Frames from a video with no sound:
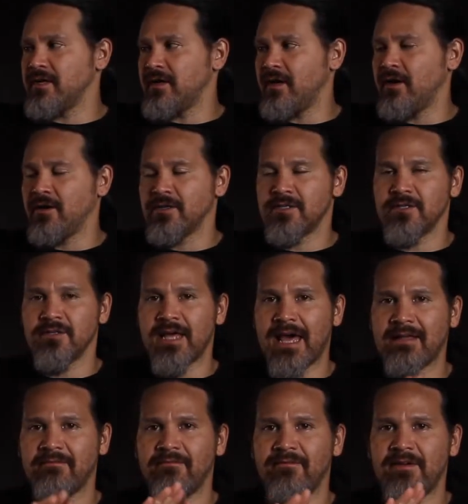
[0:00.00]
onto
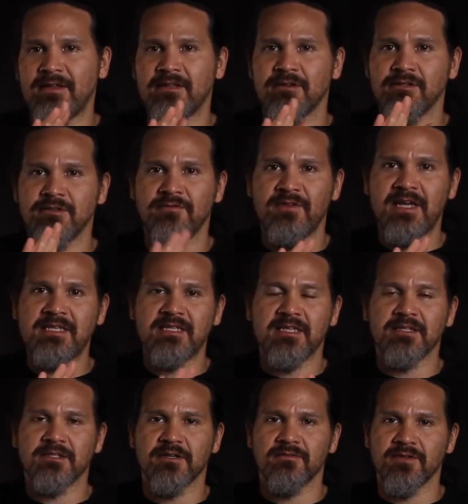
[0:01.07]
those facing
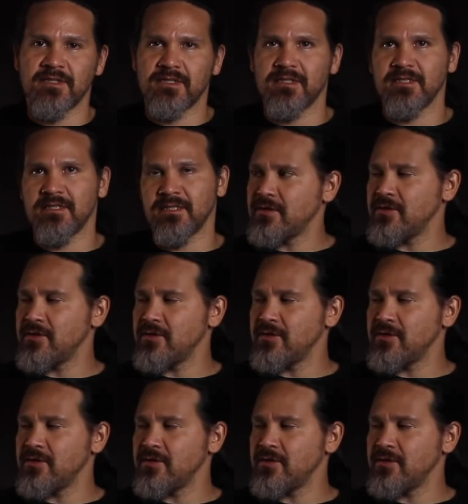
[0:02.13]
surfaces.